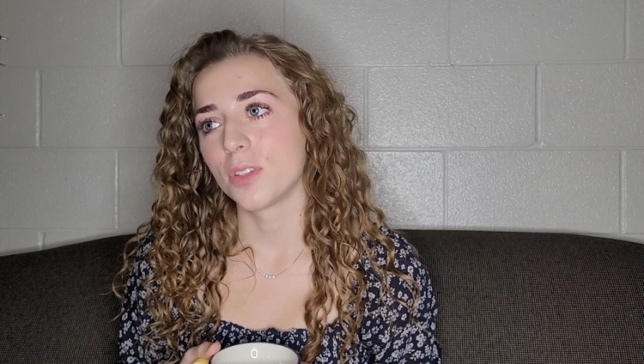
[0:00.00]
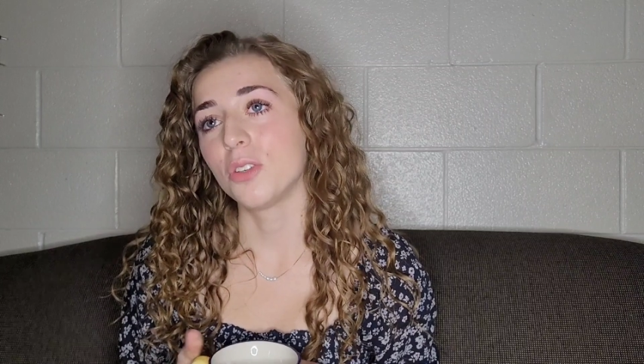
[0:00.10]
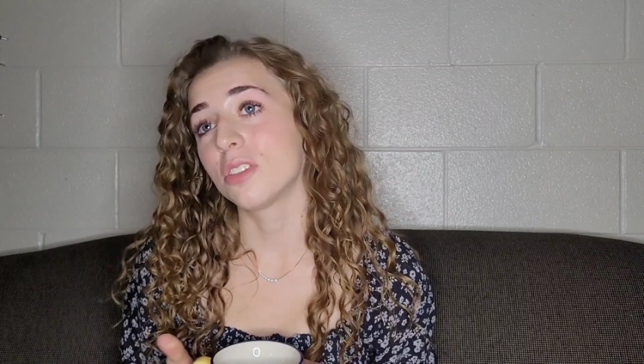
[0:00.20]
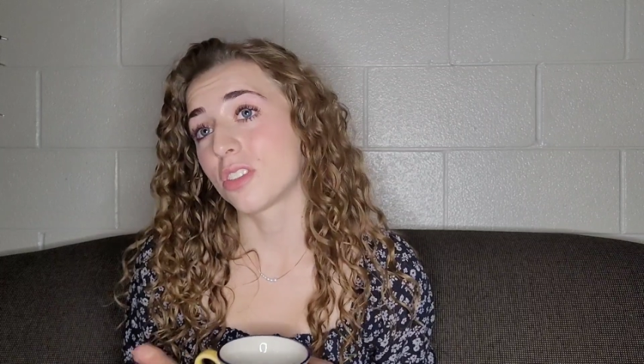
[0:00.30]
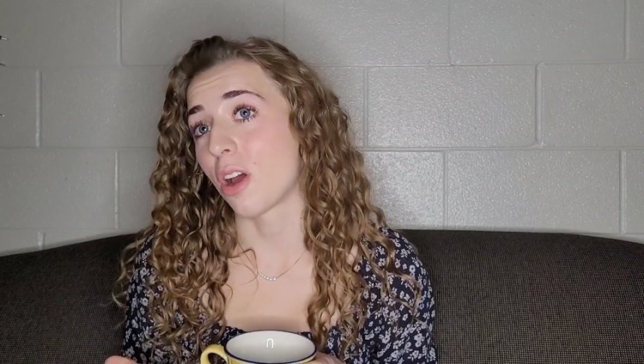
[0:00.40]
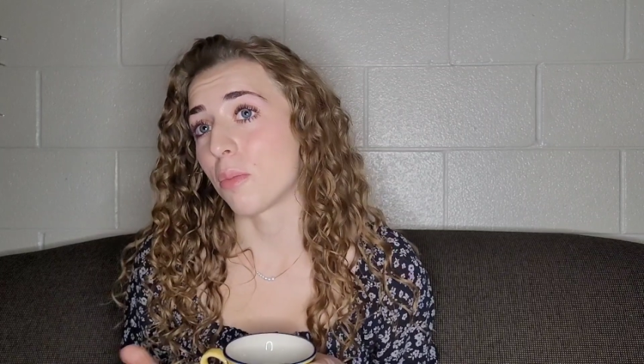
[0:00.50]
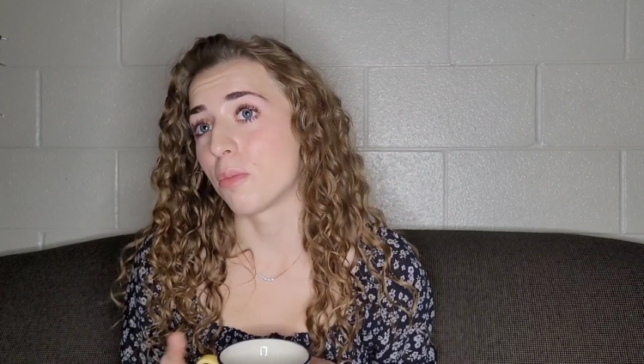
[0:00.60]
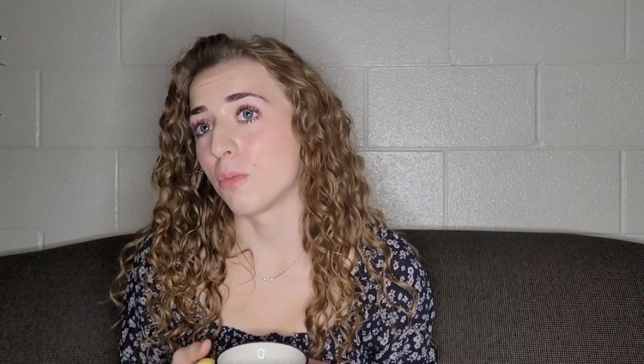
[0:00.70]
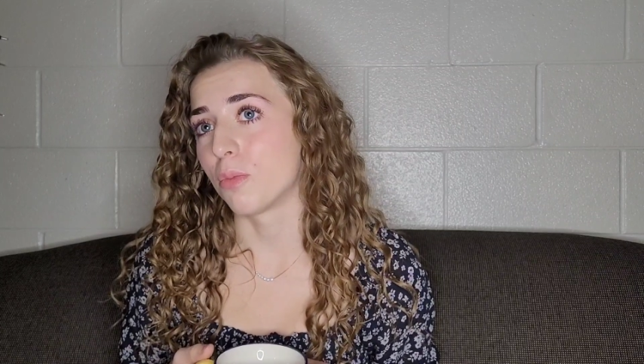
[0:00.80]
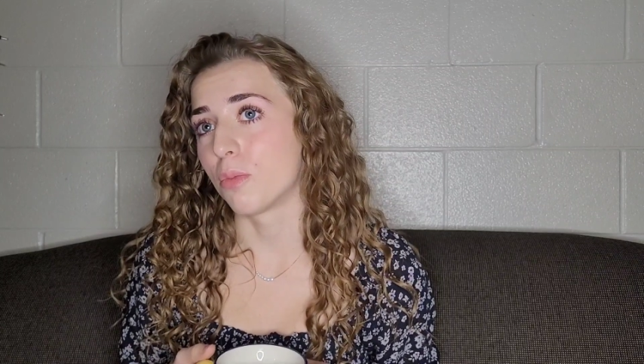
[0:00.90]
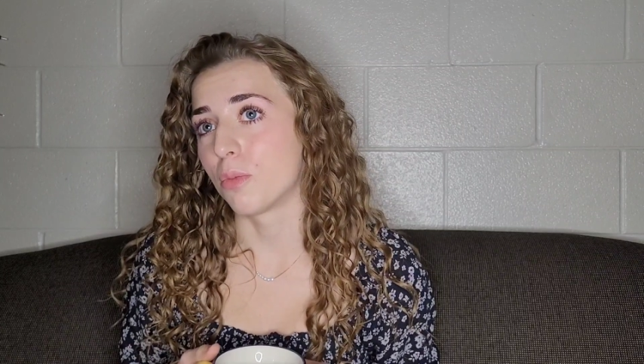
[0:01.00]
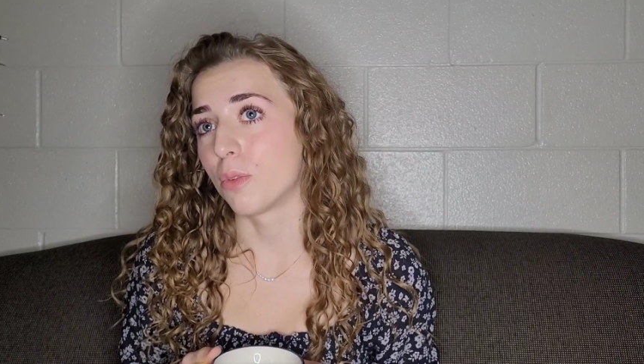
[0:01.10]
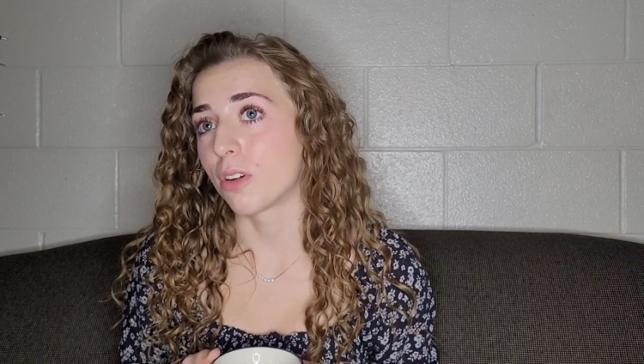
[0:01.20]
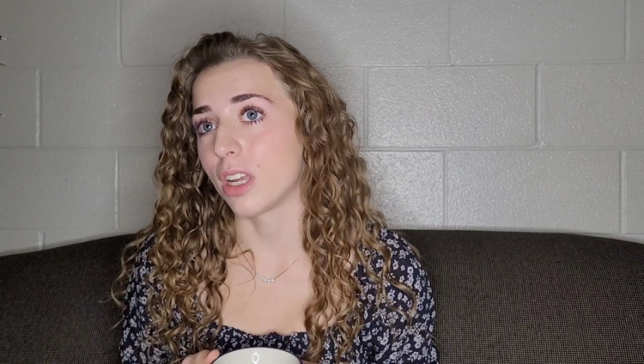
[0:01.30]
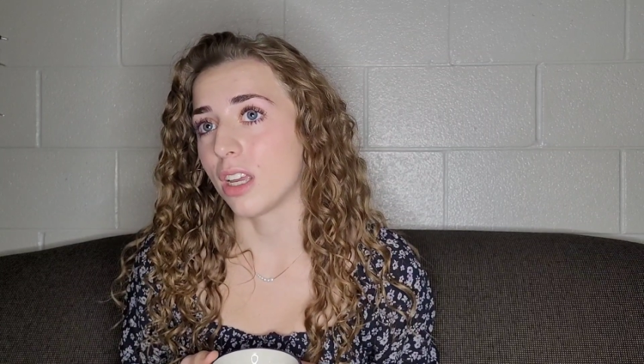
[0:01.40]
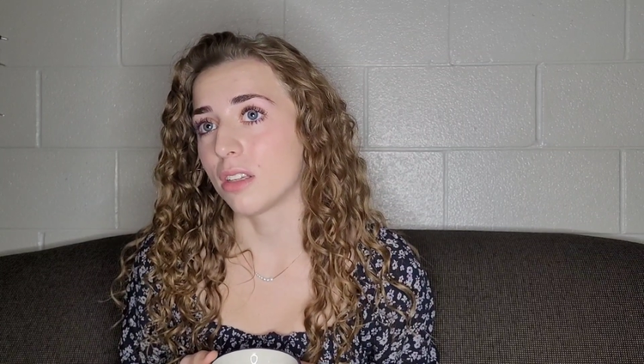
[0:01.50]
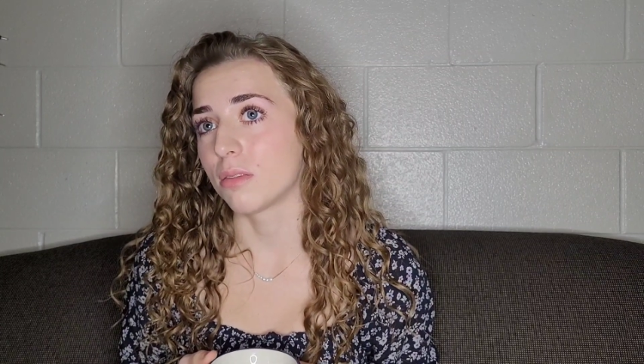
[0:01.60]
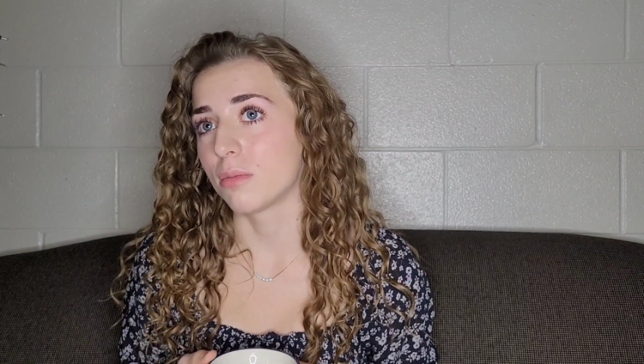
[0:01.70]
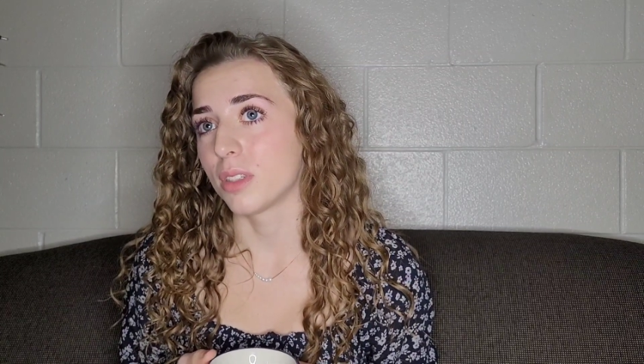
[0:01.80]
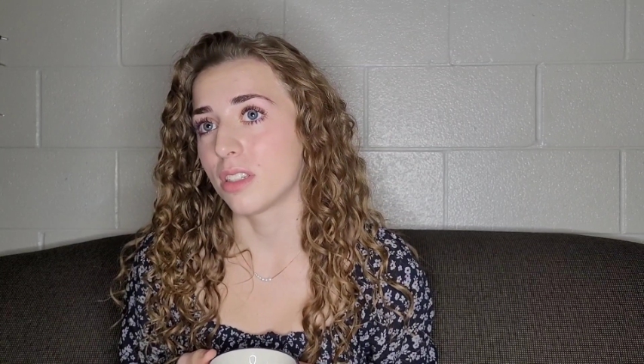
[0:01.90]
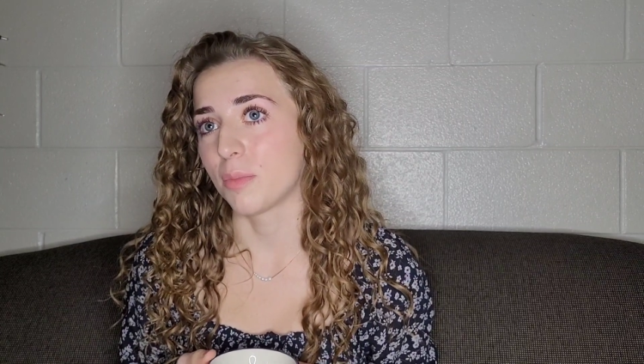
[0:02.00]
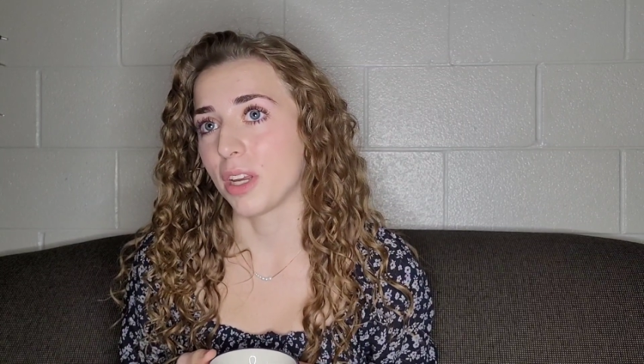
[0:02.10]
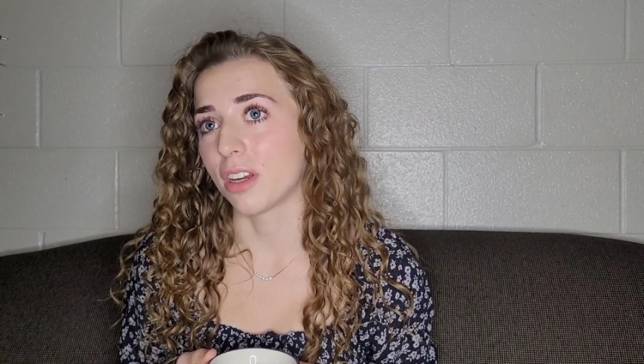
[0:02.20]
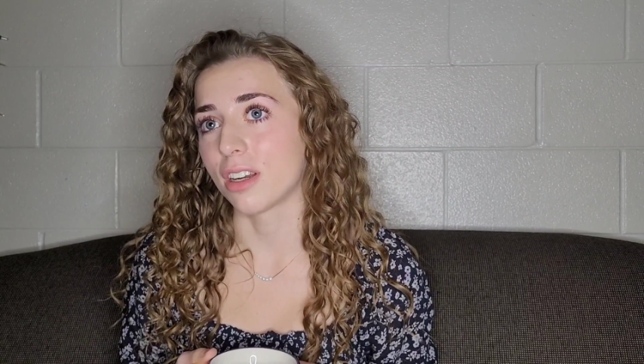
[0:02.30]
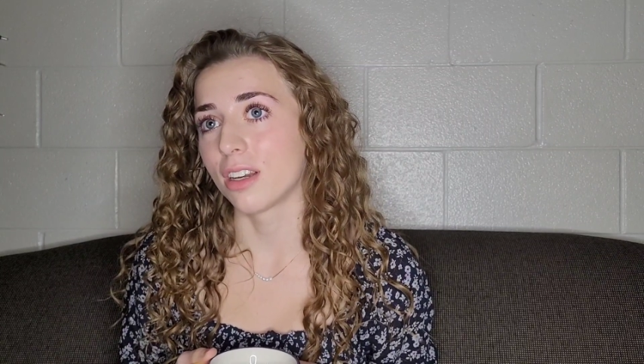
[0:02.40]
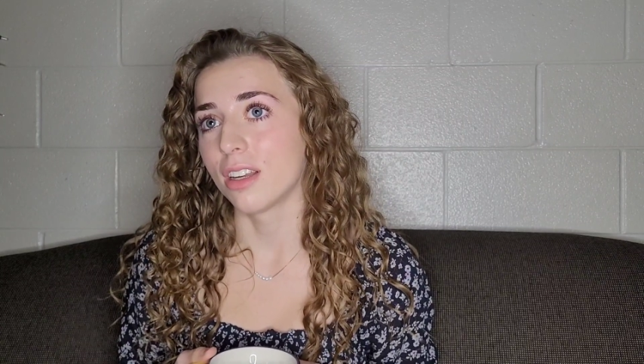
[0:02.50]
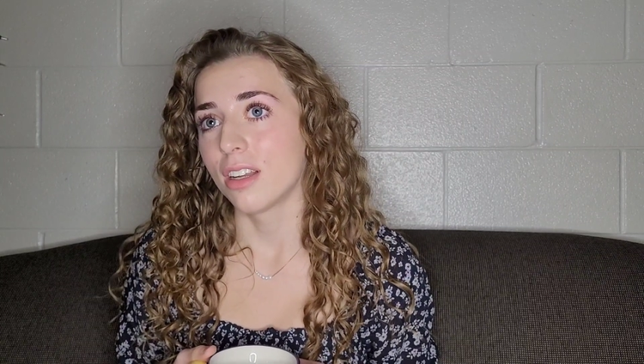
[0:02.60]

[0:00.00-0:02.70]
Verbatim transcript: You can stop worrying, Mrs. Baker.